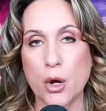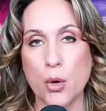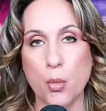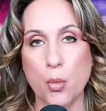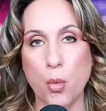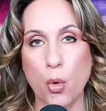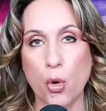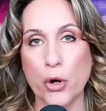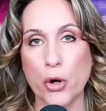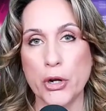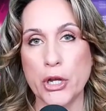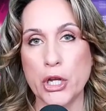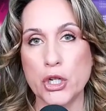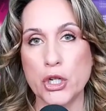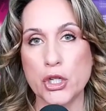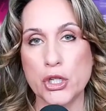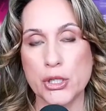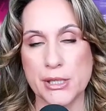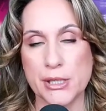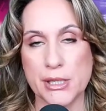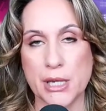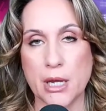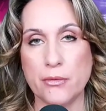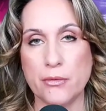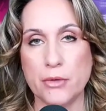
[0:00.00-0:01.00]
A Warning
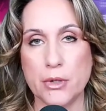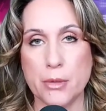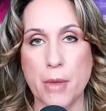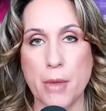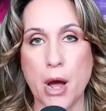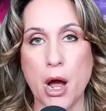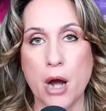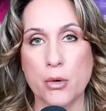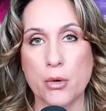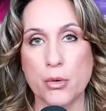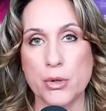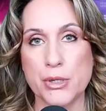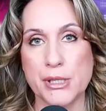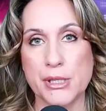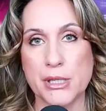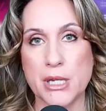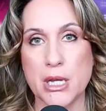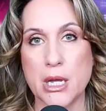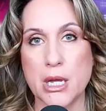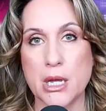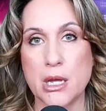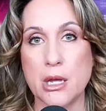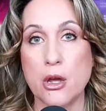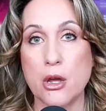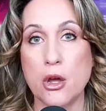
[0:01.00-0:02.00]
to Save
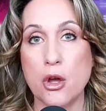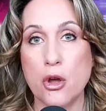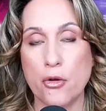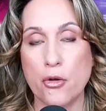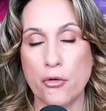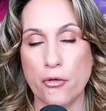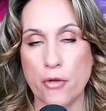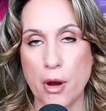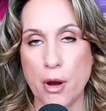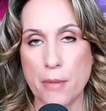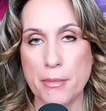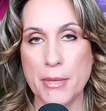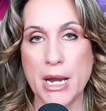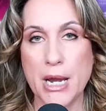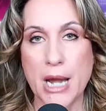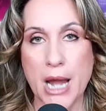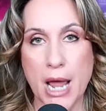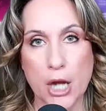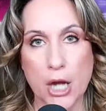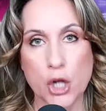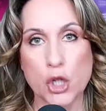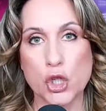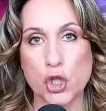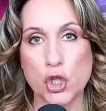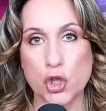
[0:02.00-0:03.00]
Democracy from the
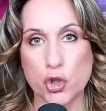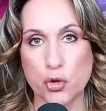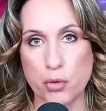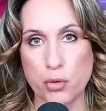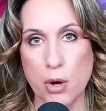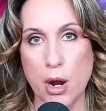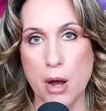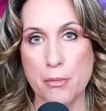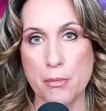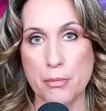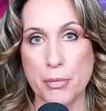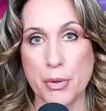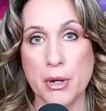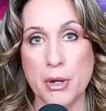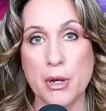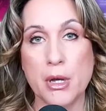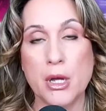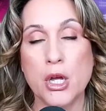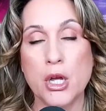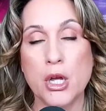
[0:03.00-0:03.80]
Next Trump,